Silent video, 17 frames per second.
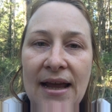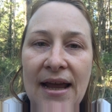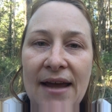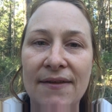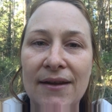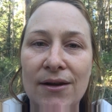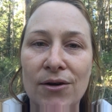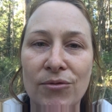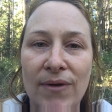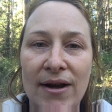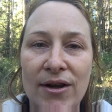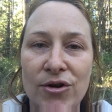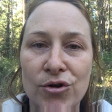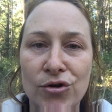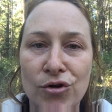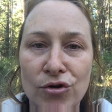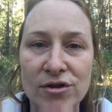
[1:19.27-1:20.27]
then around
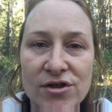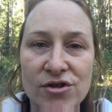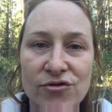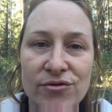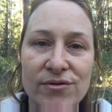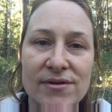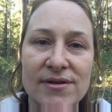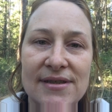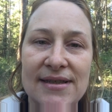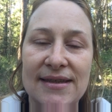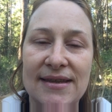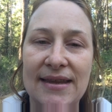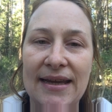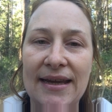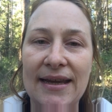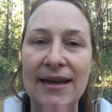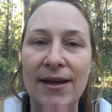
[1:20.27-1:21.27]
your nostrils,
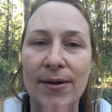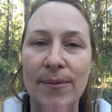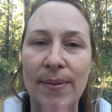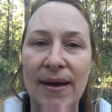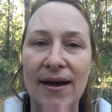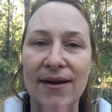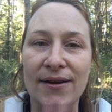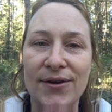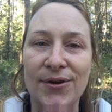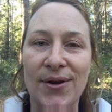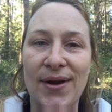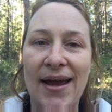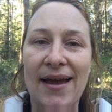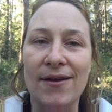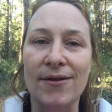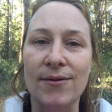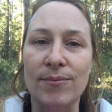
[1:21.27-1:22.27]
thinking about, you know,
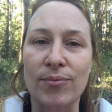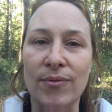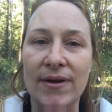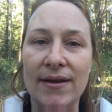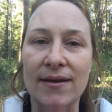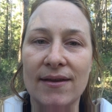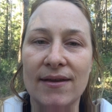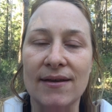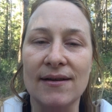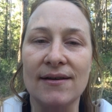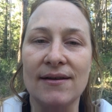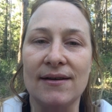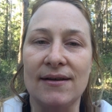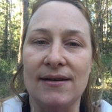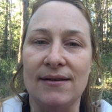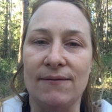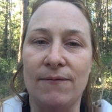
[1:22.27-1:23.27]
how the breath
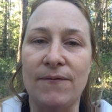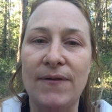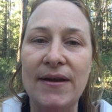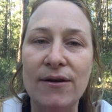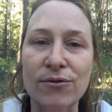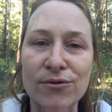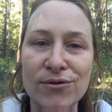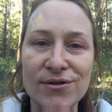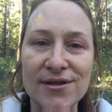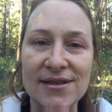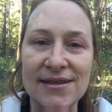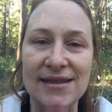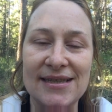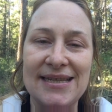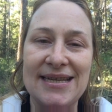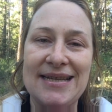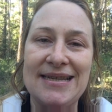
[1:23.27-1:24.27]
feels,
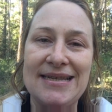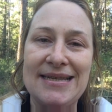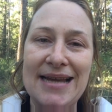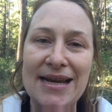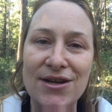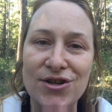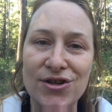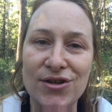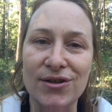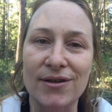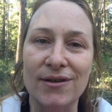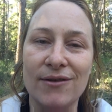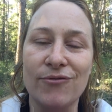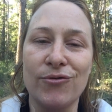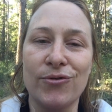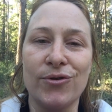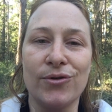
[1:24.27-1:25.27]
the sensation
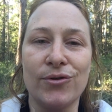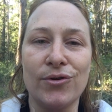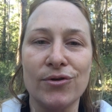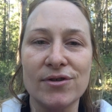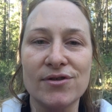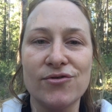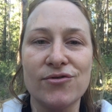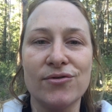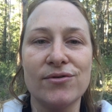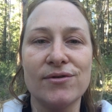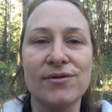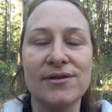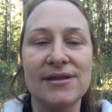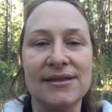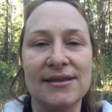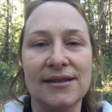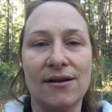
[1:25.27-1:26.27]
through your
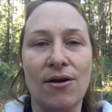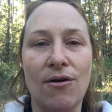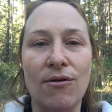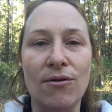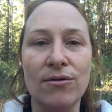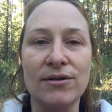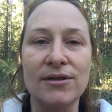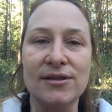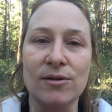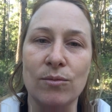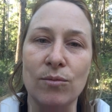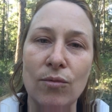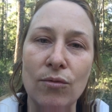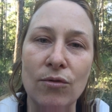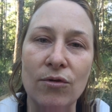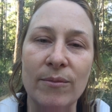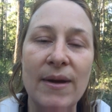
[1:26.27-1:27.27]
nostrils. Is it cold? Is it
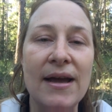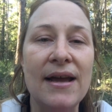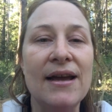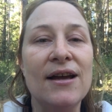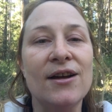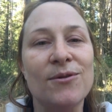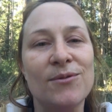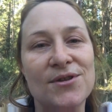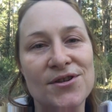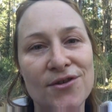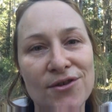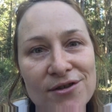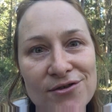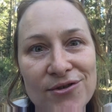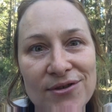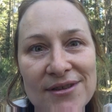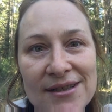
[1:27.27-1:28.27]
warm? Which
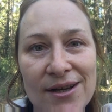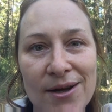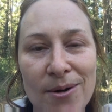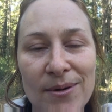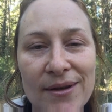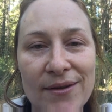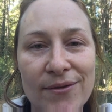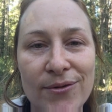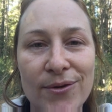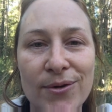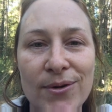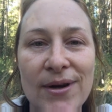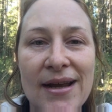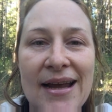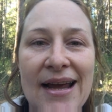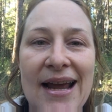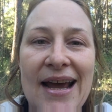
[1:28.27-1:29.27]
nostrils are going through?
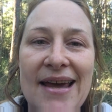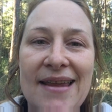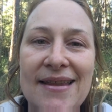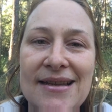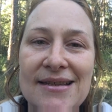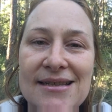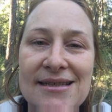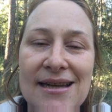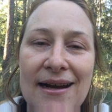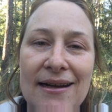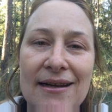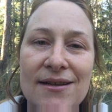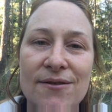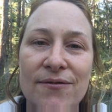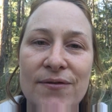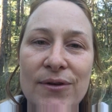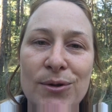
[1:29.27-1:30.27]
And then starting
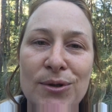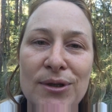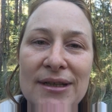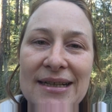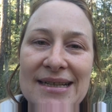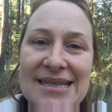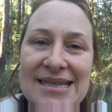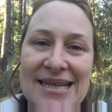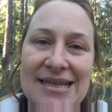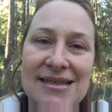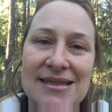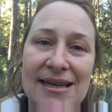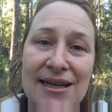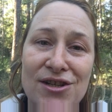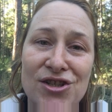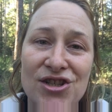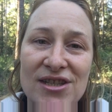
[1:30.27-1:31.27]
to feel little
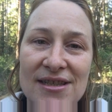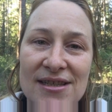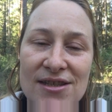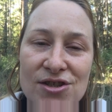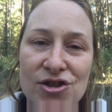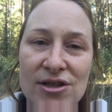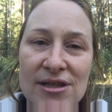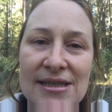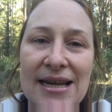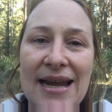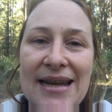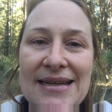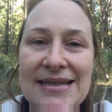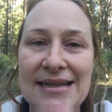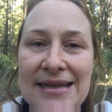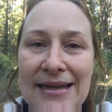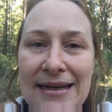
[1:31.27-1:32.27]
sensations just
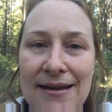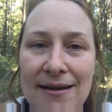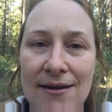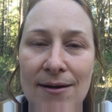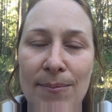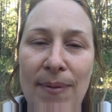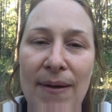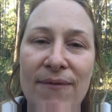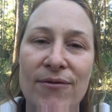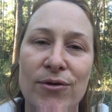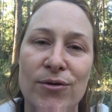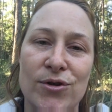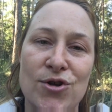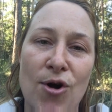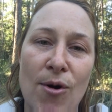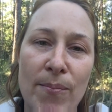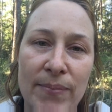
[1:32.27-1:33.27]
underneath, above your
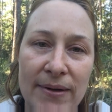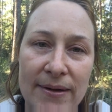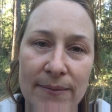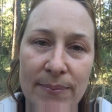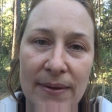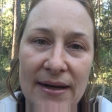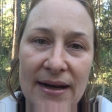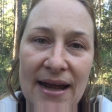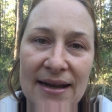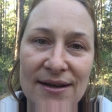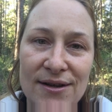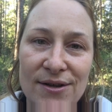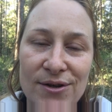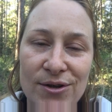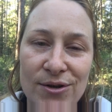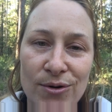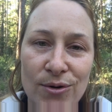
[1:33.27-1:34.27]
top lip and under
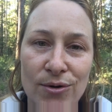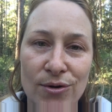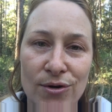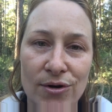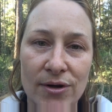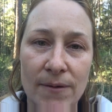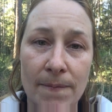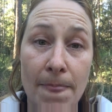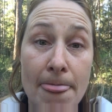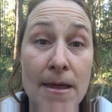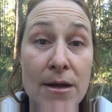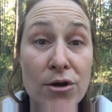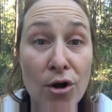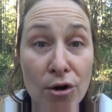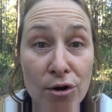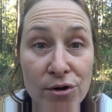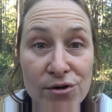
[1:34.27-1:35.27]
your
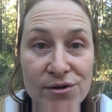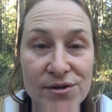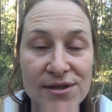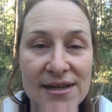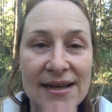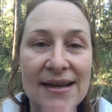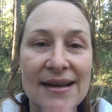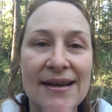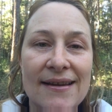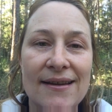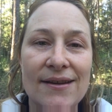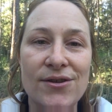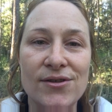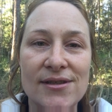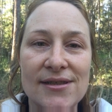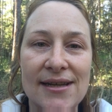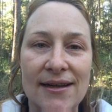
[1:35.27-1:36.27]
nose. Then
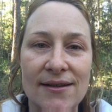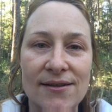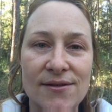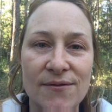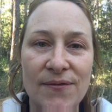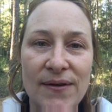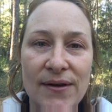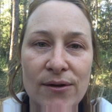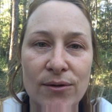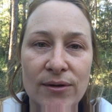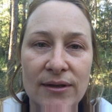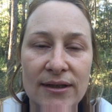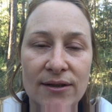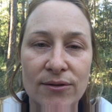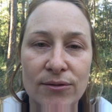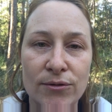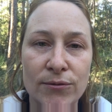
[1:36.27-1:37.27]
you start to feel
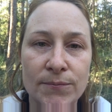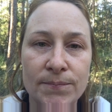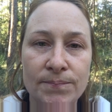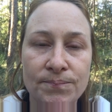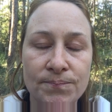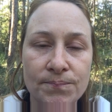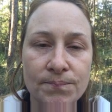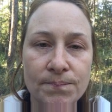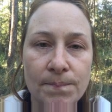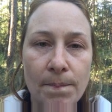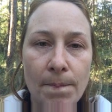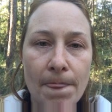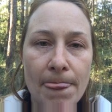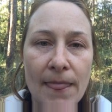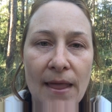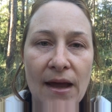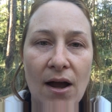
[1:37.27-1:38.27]
little
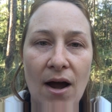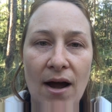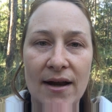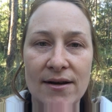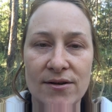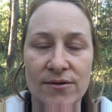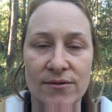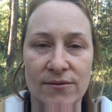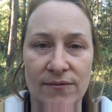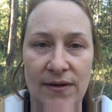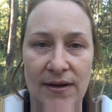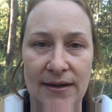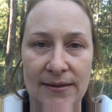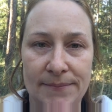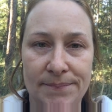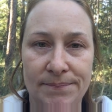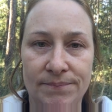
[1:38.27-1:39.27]
kind of,
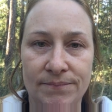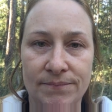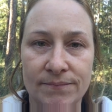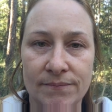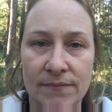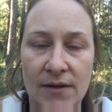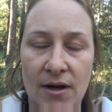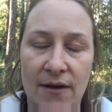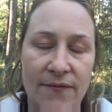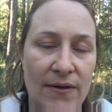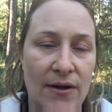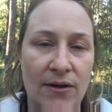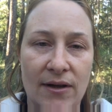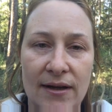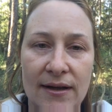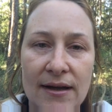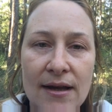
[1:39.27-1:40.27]
I felt
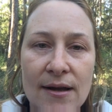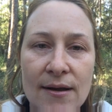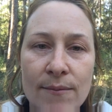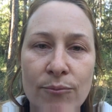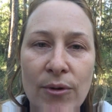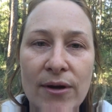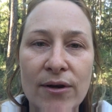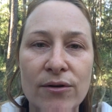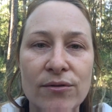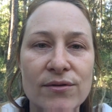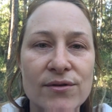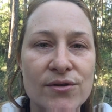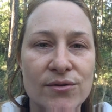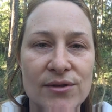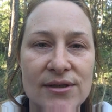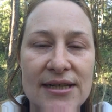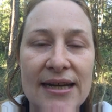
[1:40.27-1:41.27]
like prickles
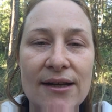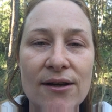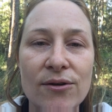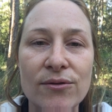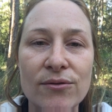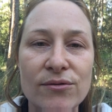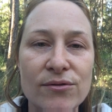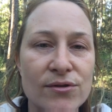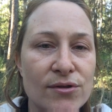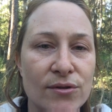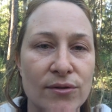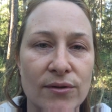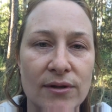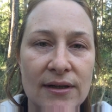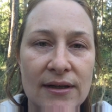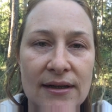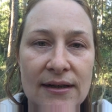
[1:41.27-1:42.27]
or tingles or